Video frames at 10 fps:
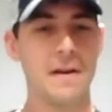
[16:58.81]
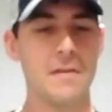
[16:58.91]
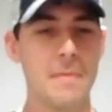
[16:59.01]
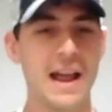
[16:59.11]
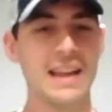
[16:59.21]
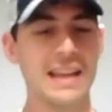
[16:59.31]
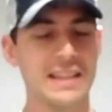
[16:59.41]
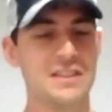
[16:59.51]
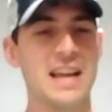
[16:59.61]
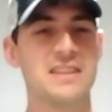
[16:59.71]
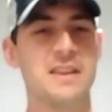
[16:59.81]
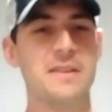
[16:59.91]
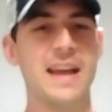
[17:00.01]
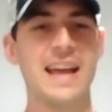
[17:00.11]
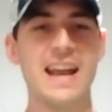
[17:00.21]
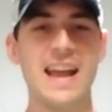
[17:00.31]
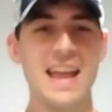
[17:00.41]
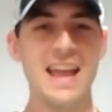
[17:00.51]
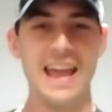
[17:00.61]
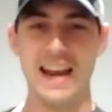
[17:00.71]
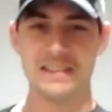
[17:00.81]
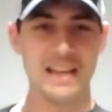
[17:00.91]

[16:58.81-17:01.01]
everybody and get the chance to do that. And I